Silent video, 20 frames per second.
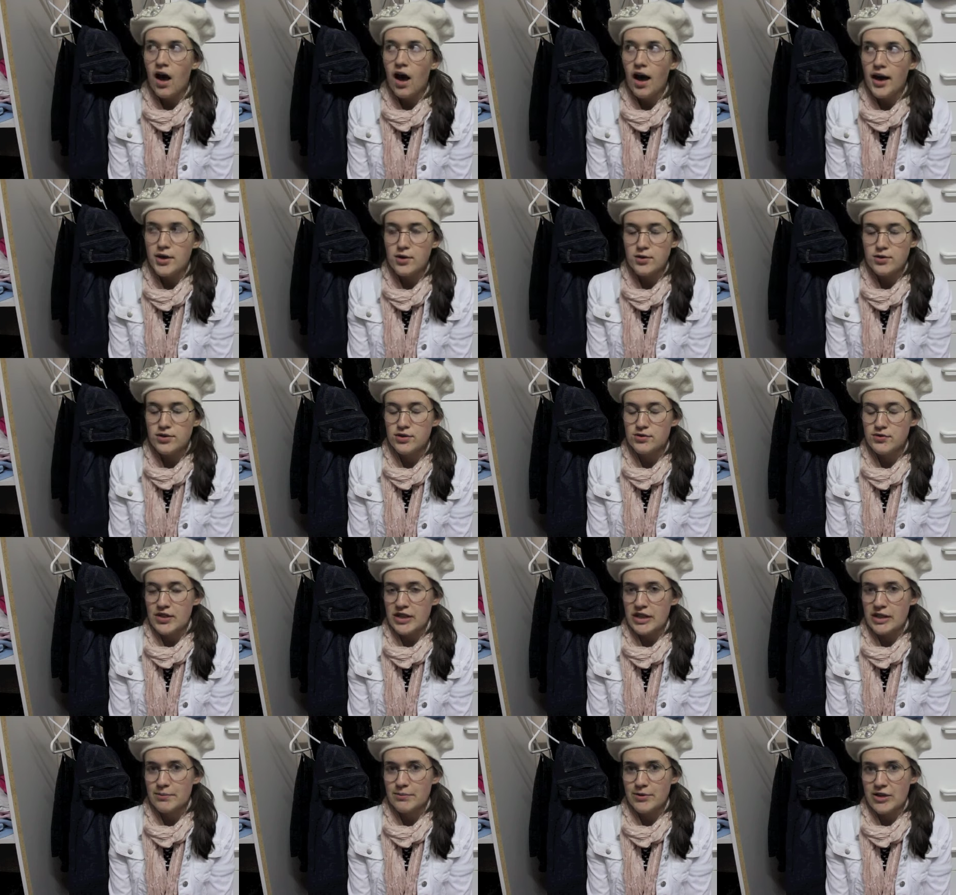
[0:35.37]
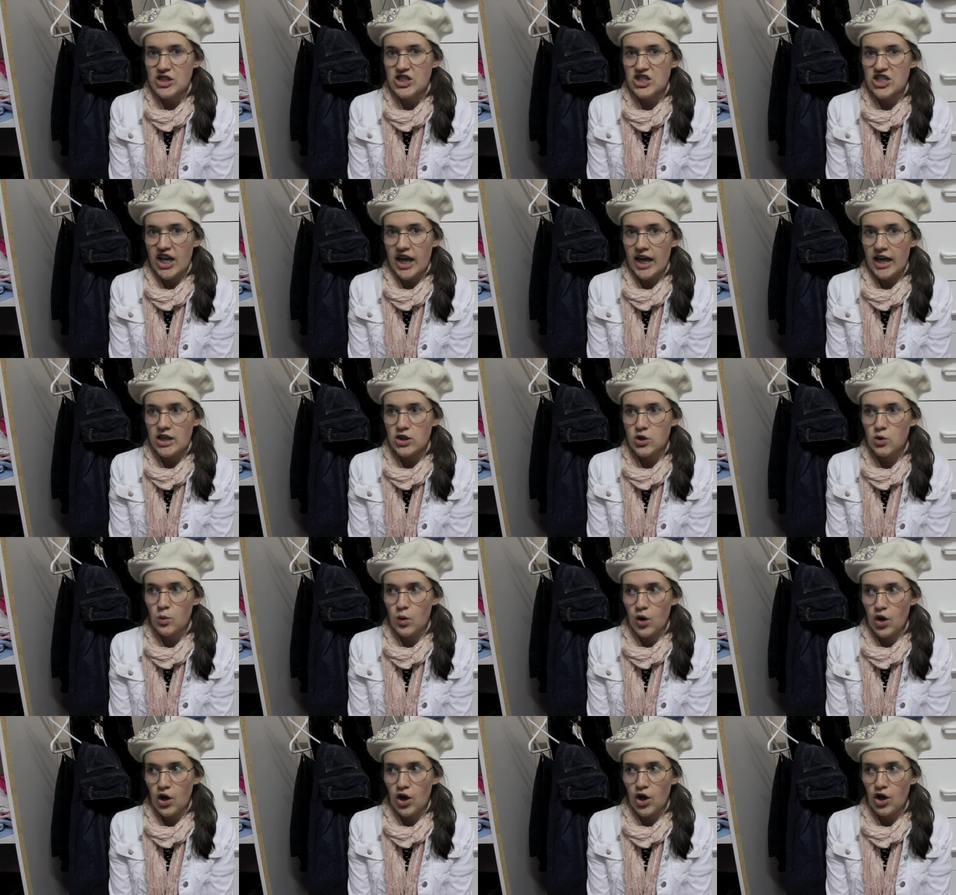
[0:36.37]
I also really appreciate the
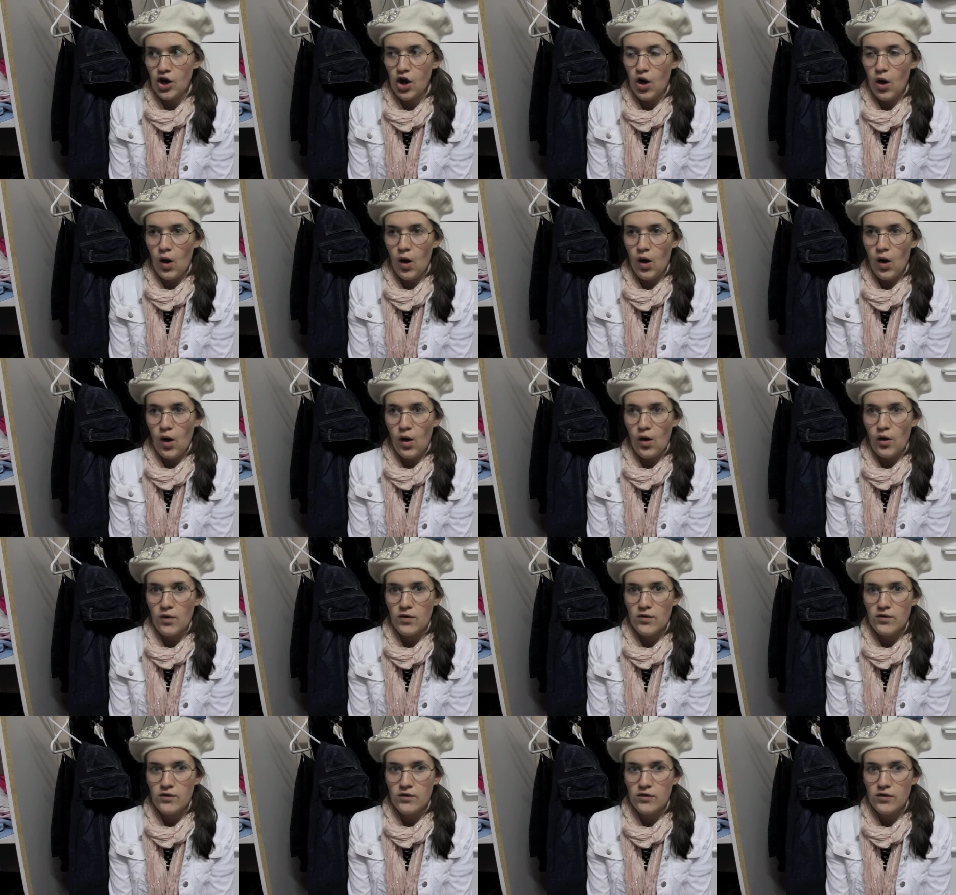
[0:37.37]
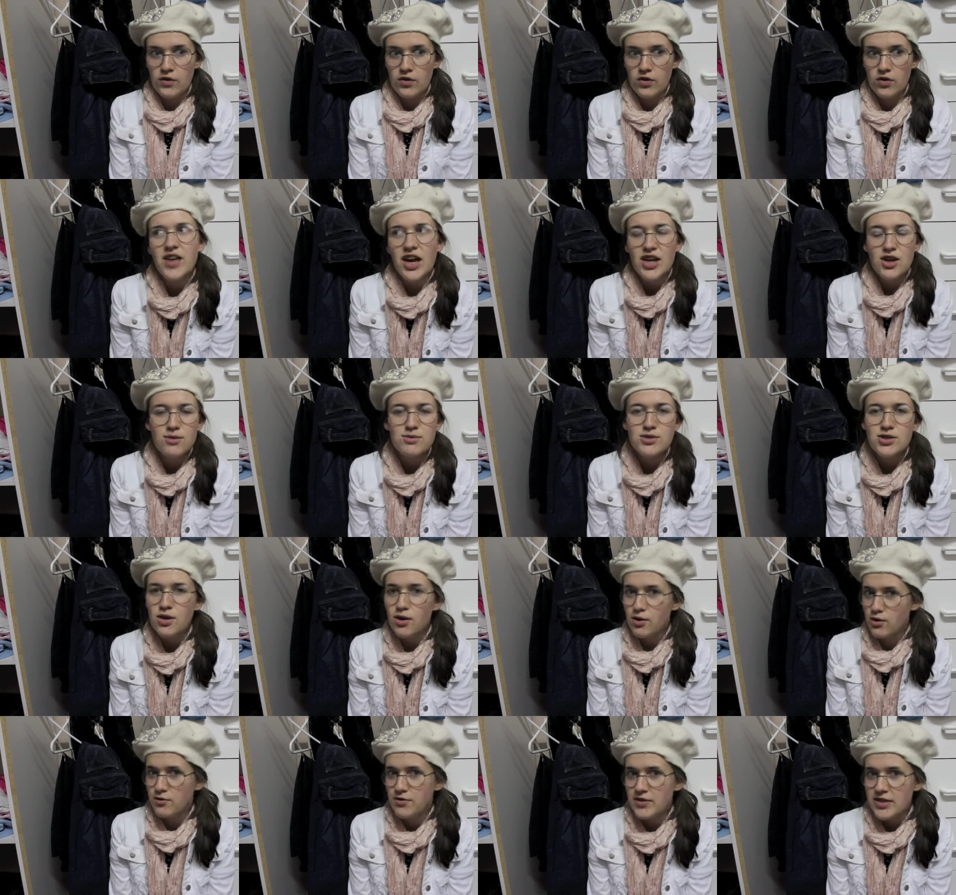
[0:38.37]
work of, I know I'm too
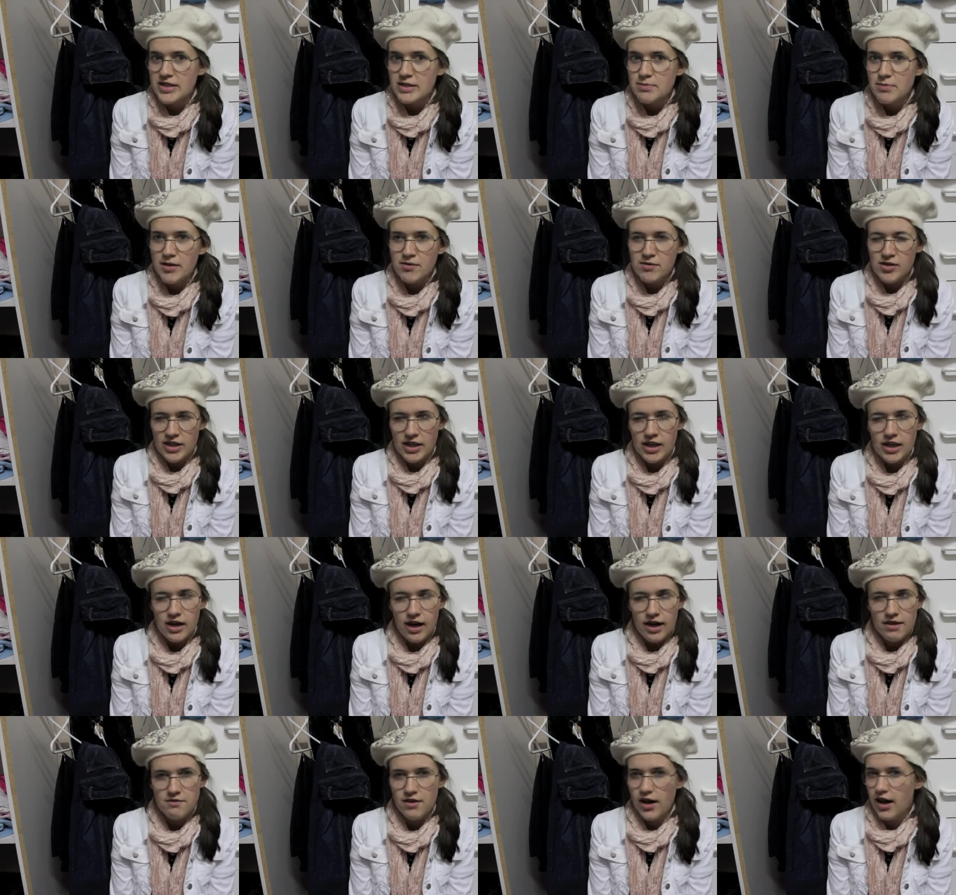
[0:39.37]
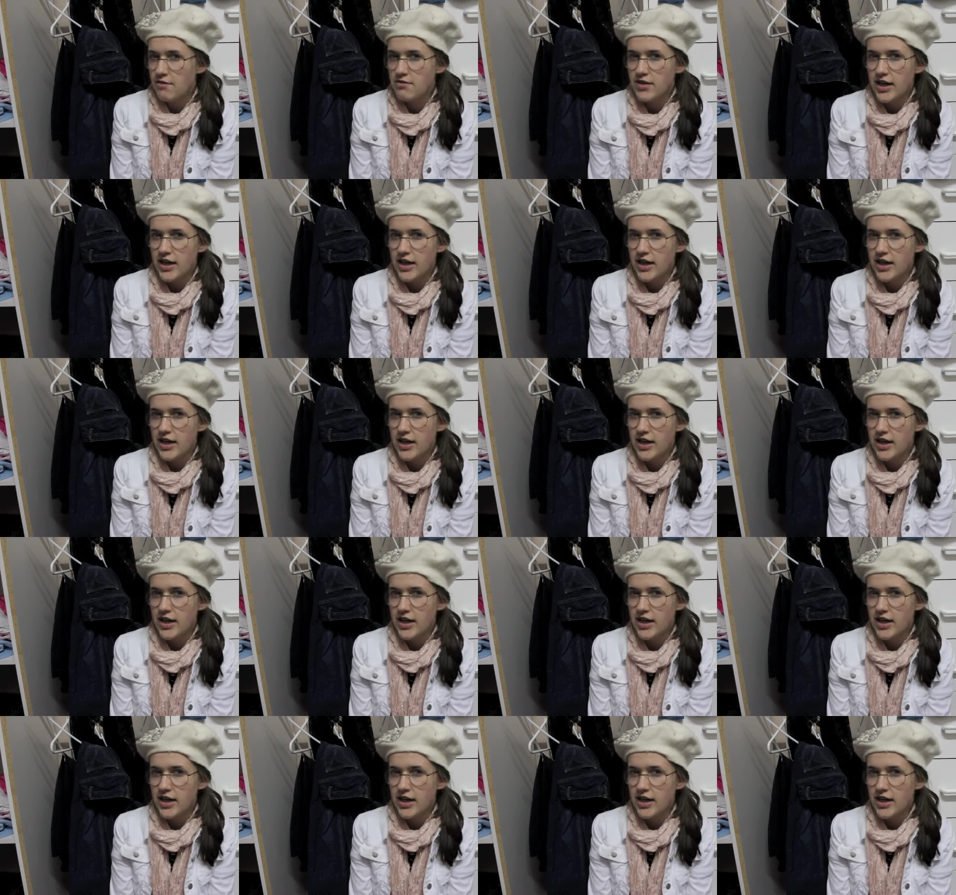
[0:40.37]
old for this, but I really like High Five.